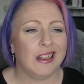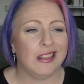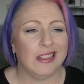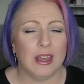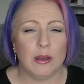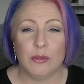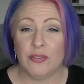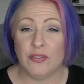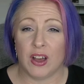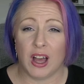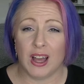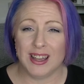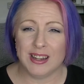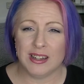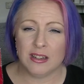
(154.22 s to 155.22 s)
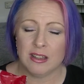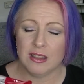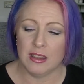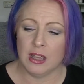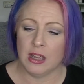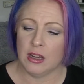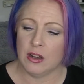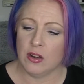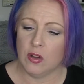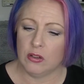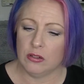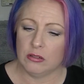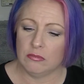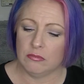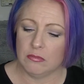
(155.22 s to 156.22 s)
They were fine. They're not
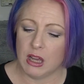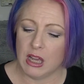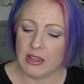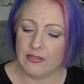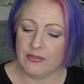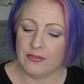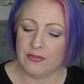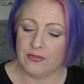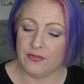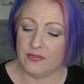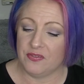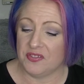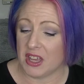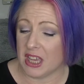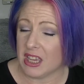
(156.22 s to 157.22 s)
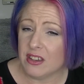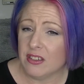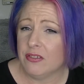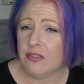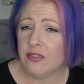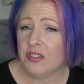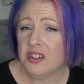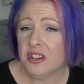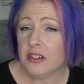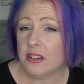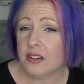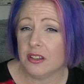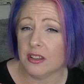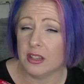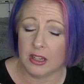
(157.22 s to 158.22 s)
my favorite.
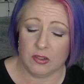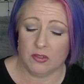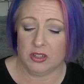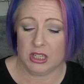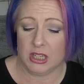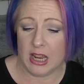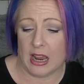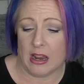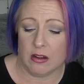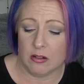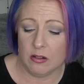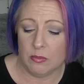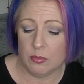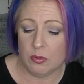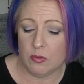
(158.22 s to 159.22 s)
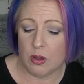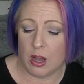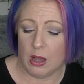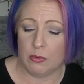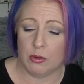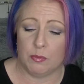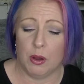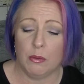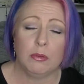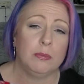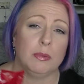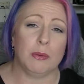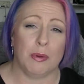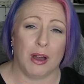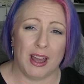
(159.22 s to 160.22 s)
They're not terrible. I would
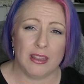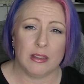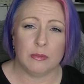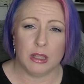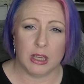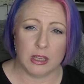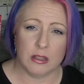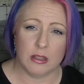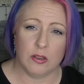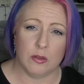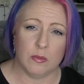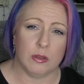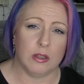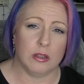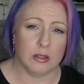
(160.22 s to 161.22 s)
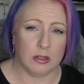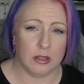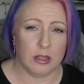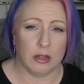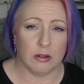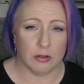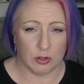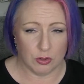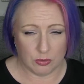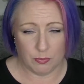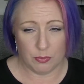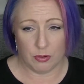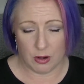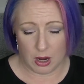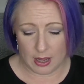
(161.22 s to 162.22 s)
probably buy them again though, because they're a good
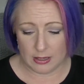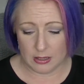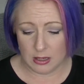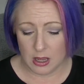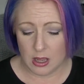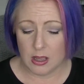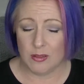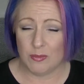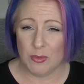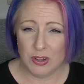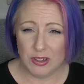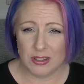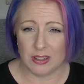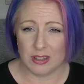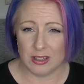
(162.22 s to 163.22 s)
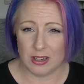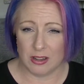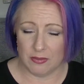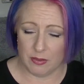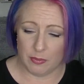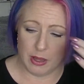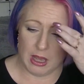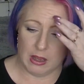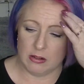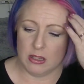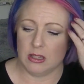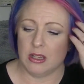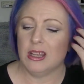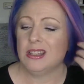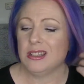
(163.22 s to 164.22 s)
price. Most of the stuff from
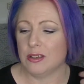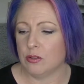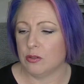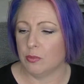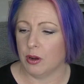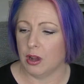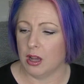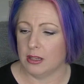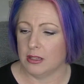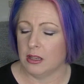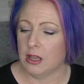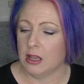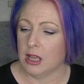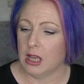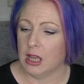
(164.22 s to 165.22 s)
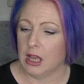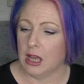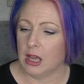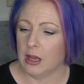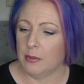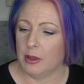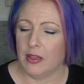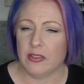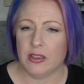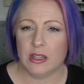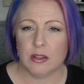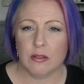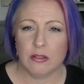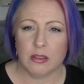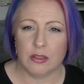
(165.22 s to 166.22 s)
Audi's is a good price, and these
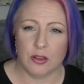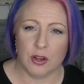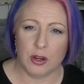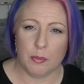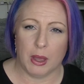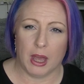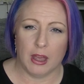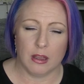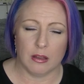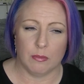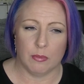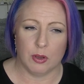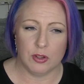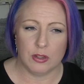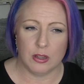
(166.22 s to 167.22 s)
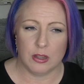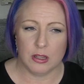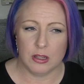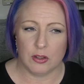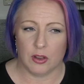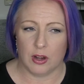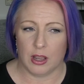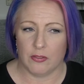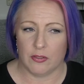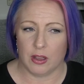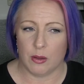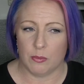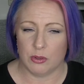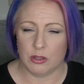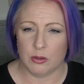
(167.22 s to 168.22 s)
are a 30 pack, and most of these only ever
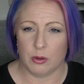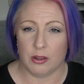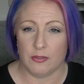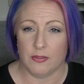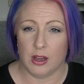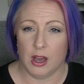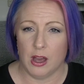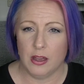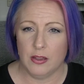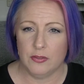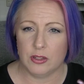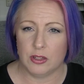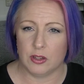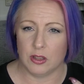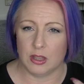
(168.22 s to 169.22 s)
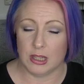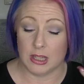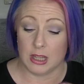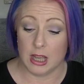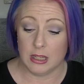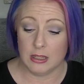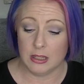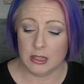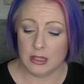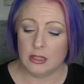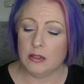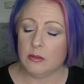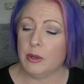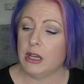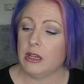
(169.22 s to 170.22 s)
come with 25, so these lasted a
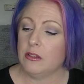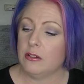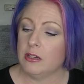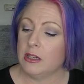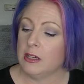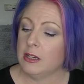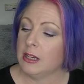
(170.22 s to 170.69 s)
little bit longer.